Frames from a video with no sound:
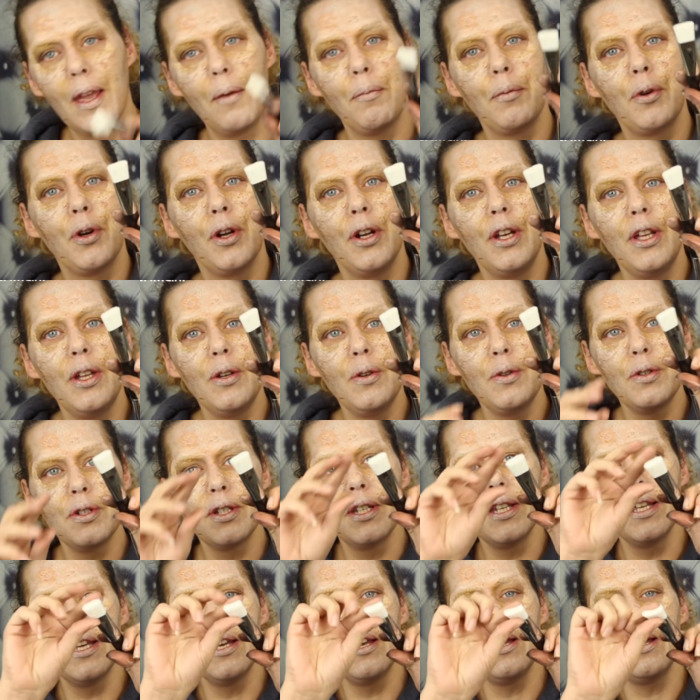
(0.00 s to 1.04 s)
I'm gonna use
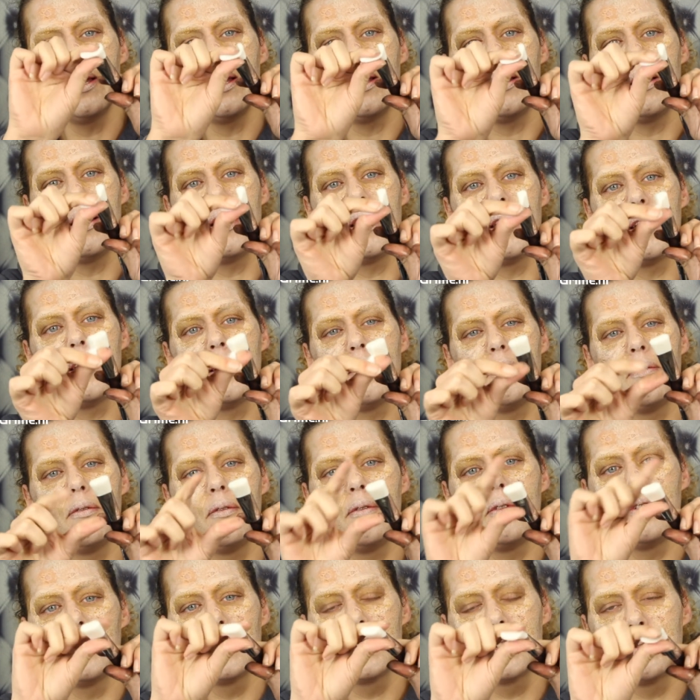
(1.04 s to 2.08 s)
the
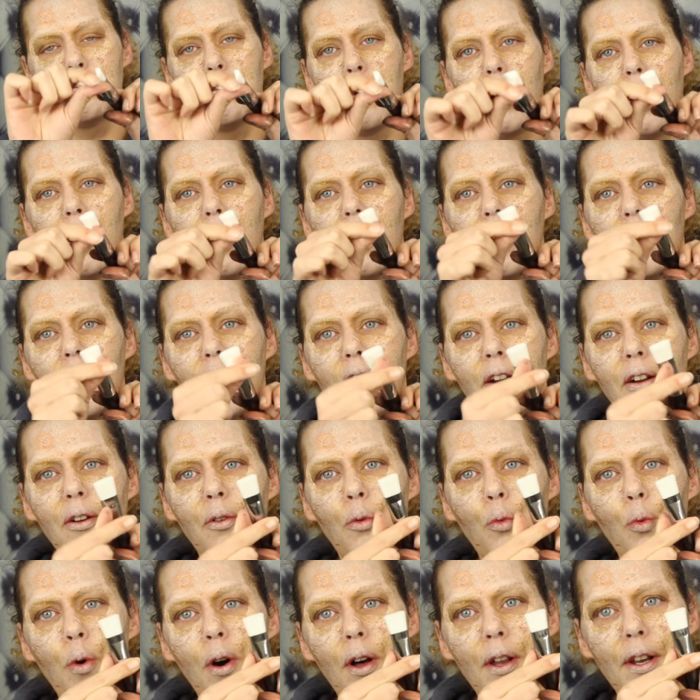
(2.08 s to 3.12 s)
smaller
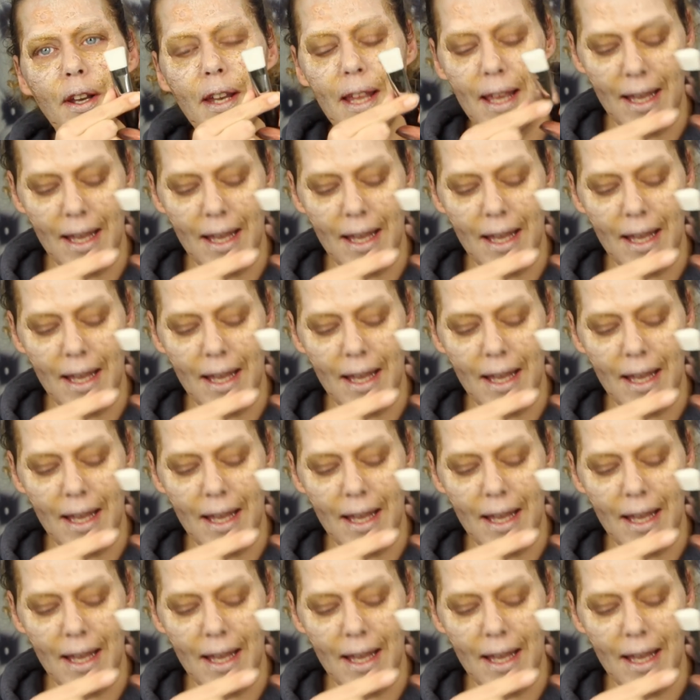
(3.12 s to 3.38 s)
one